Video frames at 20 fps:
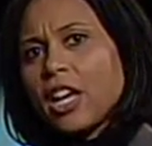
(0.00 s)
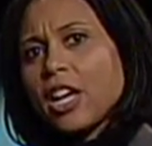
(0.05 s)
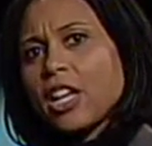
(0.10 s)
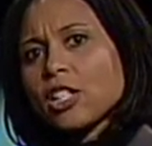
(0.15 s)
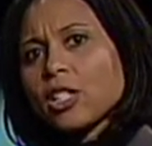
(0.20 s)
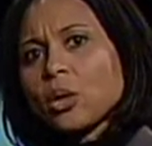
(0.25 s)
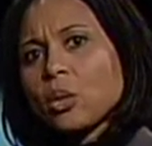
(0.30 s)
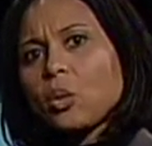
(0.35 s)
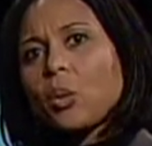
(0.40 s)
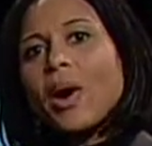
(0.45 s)

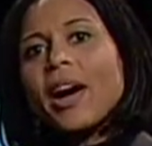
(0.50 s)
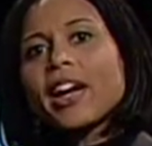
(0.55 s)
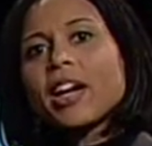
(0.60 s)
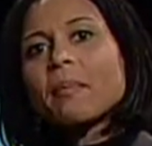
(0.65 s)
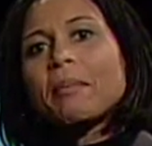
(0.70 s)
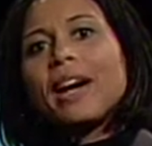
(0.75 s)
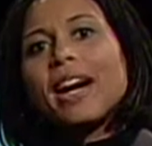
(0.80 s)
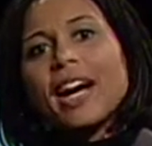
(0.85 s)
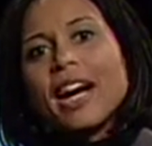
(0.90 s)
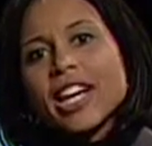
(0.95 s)
So why are
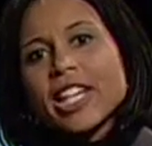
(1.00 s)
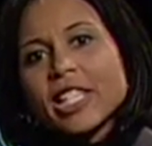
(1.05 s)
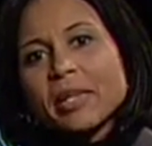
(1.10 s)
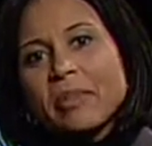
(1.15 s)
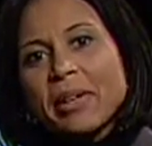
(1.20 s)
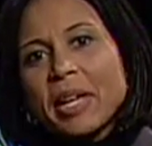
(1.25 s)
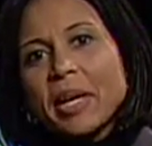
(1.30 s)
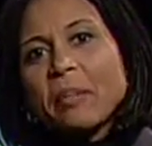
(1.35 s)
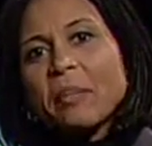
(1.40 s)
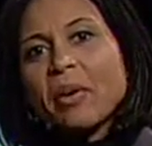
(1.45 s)
Baha'is
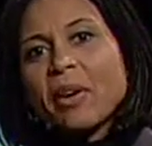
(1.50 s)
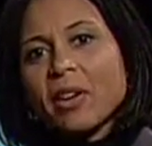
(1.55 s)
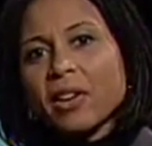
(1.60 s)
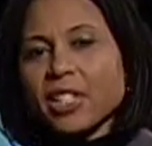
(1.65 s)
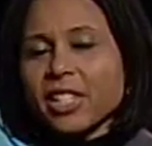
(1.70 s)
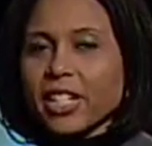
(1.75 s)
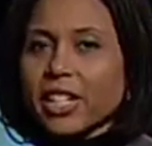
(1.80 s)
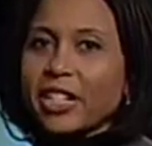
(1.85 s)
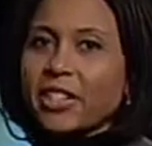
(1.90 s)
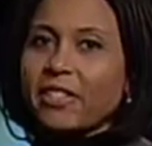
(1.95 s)
being
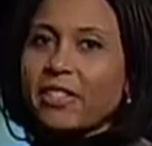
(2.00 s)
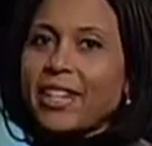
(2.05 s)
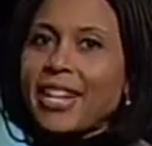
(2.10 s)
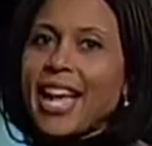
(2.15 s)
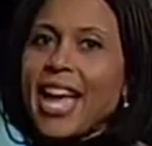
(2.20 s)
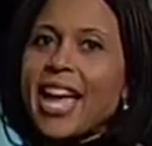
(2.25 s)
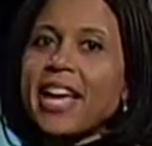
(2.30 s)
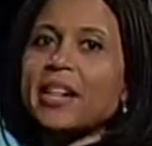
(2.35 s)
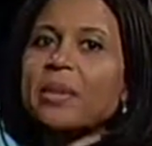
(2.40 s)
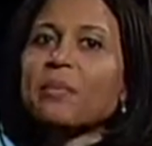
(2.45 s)
persecuted
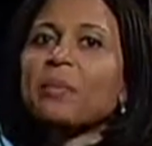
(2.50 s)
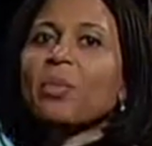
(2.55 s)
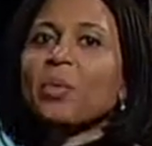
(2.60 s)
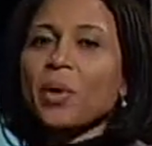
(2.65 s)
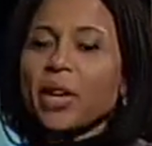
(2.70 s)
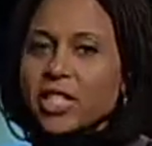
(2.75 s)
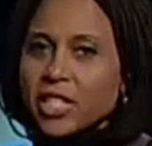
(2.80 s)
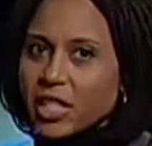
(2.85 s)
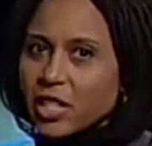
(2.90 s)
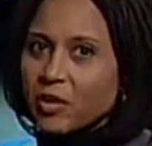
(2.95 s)
and
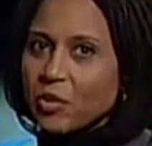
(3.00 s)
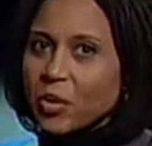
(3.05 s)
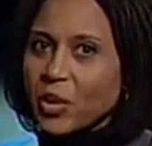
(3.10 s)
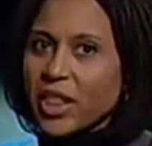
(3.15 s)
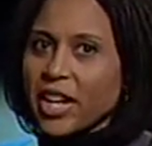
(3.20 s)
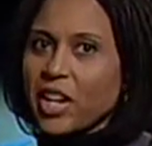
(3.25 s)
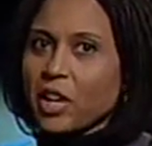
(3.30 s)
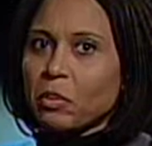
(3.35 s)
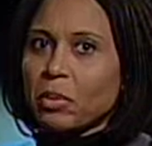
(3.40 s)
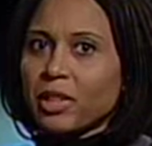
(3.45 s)
imprisoned for
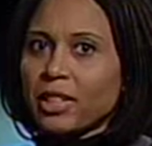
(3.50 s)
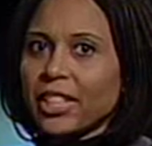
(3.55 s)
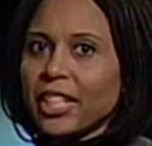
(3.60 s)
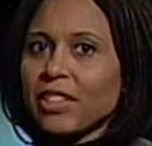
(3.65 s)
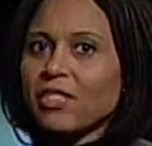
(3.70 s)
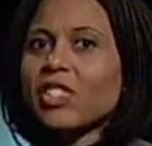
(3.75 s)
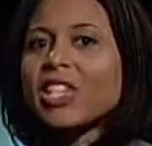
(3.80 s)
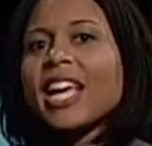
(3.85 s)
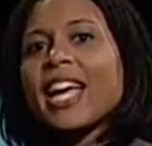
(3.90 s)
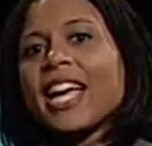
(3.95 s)
their
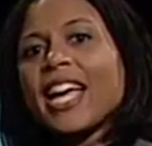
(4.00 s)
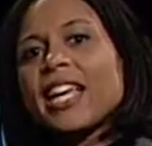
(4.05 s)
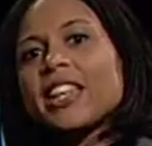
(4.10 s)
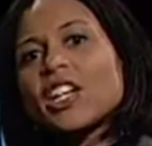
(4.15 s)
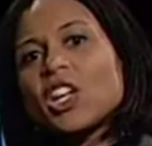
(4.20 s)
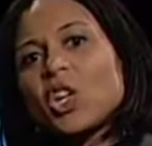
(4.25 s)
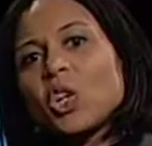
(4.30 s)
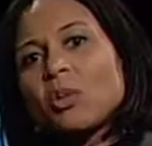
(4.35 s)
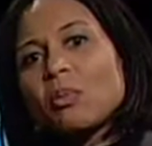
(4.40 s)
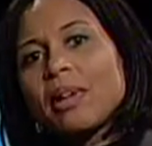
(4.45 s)
beliefs in
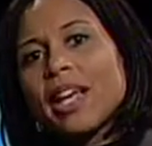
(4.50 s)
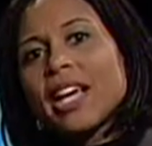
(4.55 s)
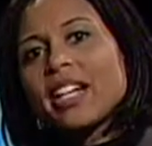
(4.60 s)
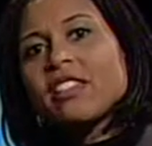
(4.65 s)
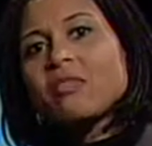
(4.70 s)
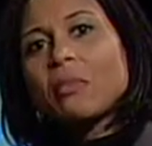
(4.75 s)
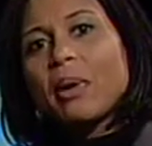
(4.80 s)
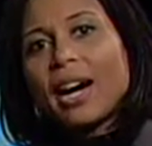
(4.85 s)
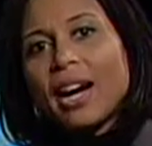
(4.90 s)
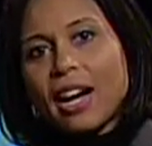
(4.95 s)
the homeland
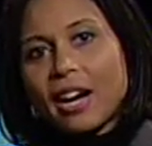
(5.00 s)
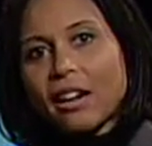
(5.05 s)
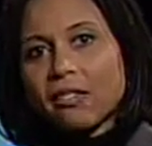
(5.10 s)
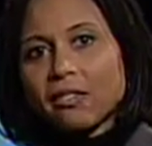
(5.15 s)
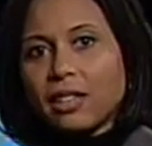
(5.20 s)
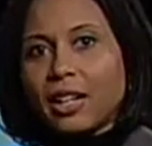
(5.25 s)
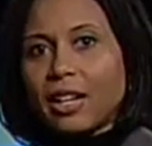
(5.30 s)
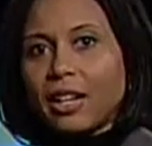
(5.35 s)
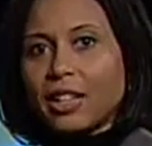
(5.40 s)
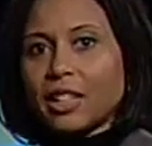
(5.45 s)
of
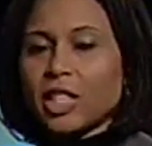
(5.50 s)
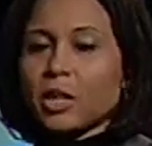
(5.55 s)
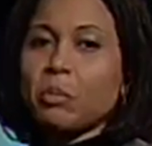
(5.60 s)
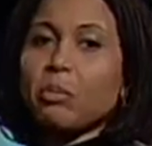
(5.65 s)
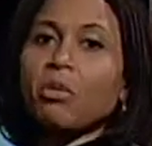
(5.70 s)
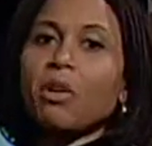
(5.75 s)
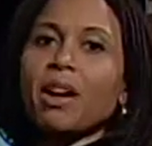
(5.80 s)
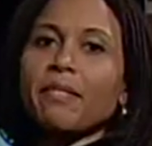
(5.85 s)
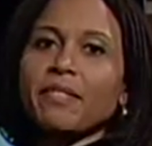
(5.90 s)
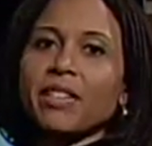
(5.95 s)
Baha'u'llah, the
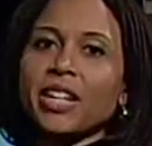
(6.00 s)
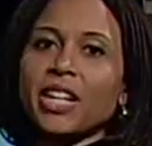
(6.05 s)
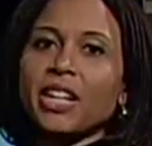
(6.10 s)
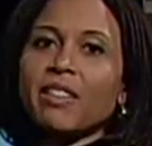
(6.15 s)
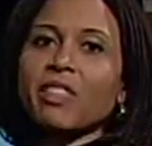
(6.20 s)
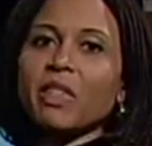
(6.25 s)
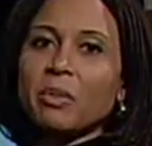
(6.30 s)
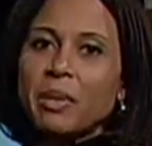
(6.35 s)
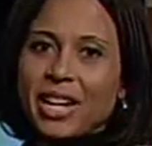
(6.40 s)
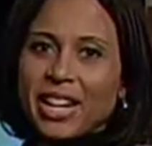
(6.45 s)
prophet
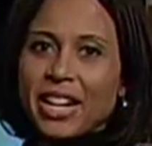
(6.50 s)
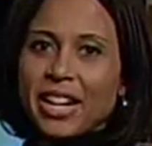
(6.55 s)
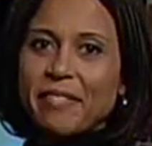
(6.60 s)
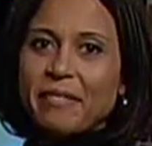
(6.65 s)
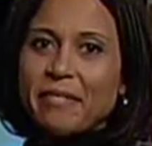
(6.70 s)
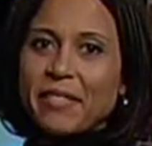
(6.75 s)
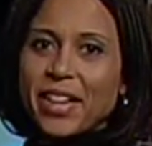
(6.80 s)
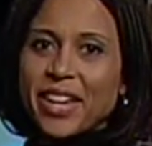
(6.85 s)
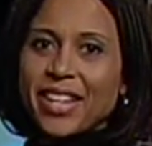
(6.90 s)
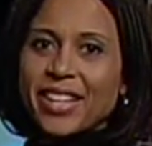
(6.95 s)
of the Baha'i
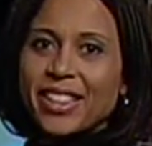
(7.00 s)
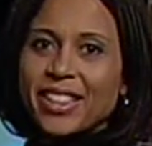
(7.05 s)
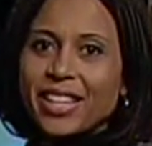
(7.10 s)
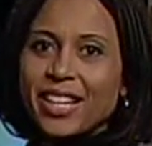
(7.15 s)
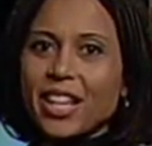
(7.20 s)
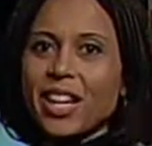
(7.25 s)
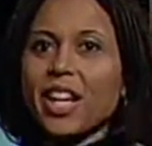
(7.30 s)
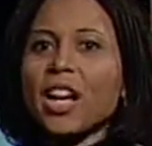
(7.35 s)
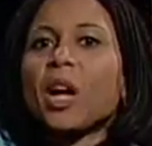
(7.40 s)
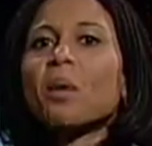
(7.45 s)
Faith?
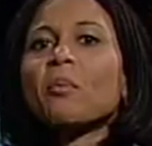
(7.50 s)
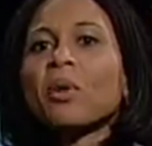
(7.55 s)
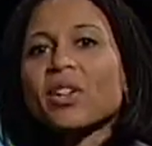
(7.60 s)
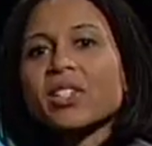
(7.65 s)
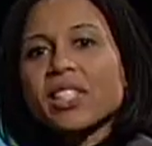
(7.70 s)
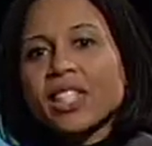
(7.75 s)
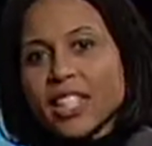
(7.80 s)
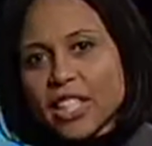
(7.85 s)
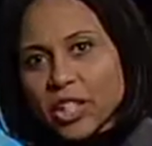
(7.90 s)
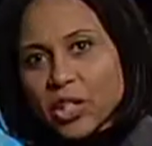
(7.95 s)

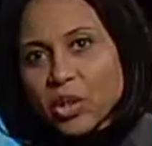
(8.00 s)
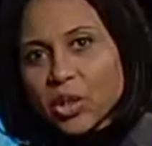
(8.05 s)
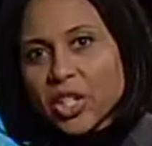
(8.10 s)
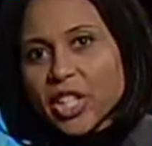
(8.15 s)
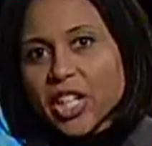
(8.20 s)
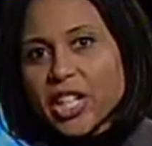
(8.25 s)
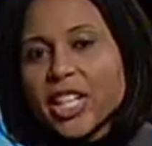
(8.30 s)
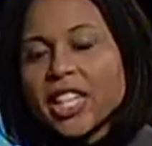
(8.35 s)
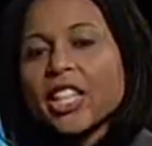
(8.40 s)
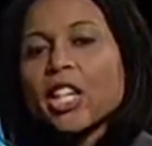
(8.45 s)

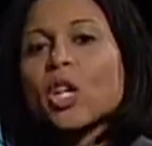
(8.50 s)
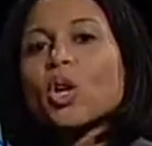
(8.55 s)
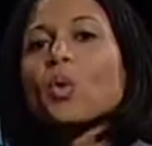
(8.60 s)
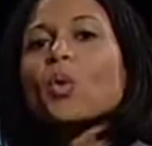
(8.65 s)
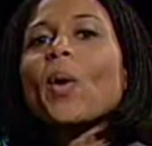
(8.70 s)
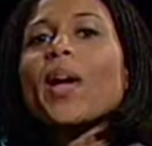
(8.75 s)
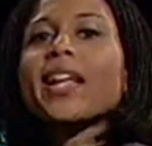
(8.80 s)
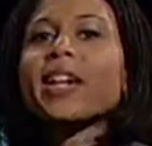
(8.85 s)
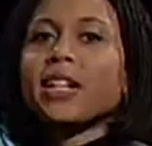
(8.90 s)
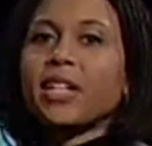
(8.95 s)
Persecution in the
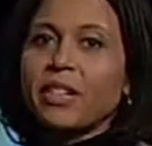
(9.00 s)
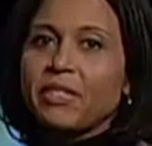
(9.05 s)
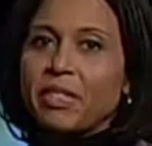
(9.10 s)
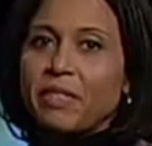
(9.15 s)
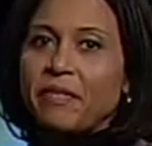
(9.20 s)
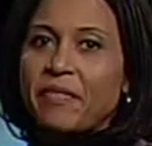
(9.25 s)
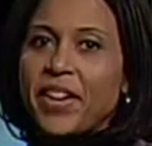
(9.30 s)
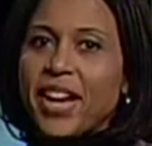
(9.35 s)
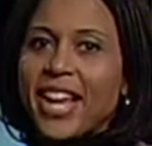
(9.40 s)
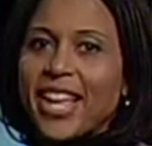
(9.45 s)
cradle of the
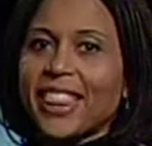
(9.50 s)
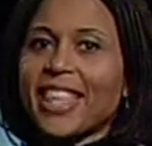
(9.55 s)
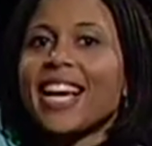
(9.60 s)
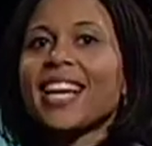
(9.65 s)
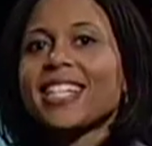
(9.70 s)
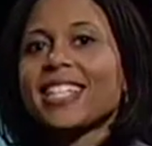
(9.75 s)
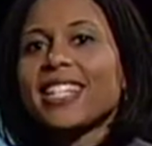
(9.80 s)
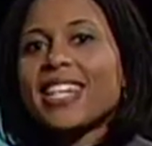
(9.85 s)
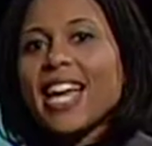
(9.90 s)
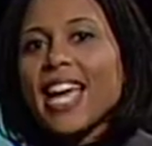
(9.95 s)
faith,
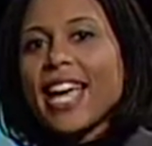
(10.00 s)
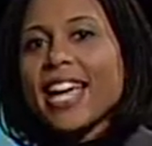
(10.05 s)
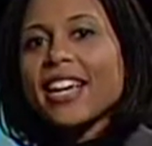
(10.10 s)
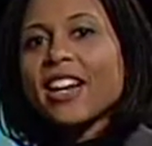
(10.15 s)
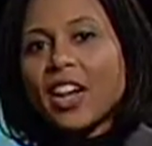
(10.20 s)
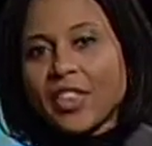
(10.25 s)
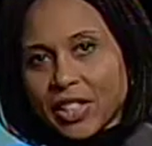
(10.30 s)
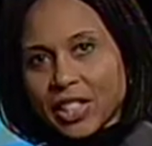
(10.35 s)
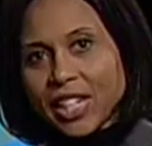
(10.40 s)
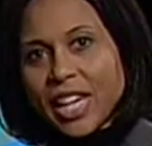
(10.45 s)
today
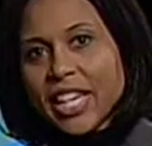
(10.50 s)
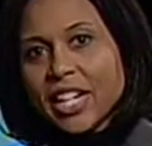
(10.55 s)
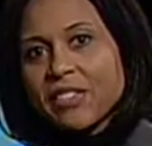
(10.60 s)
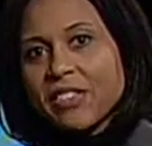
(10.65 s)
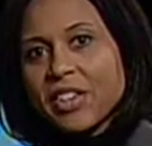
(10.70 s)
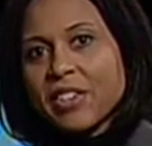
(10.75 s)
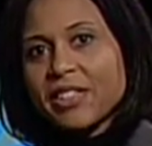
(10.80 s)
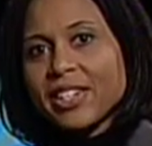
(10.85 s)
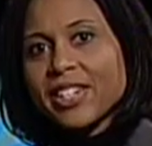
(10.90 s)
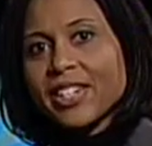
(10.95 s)
on The Light of
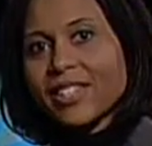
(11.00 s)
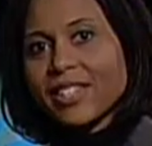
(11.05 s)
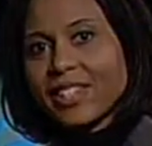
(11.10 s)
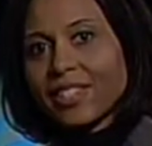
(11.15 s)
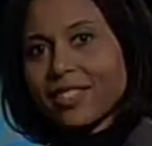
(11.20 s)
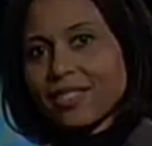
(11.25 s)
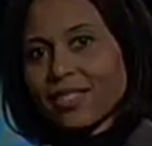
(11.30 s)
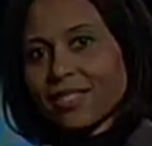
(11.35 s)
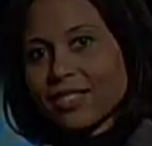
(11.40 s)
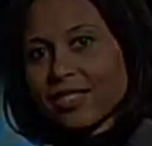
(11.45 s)
Unity.